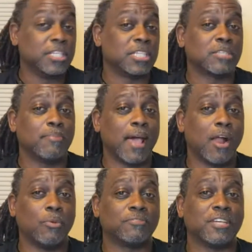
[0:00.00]
just
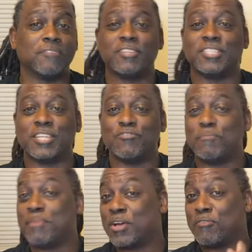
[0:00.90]
smile with toughness and
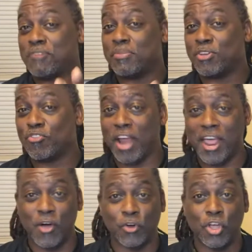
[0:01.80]
rebuild from the
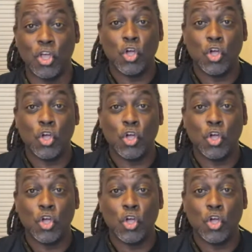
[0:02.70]
ground.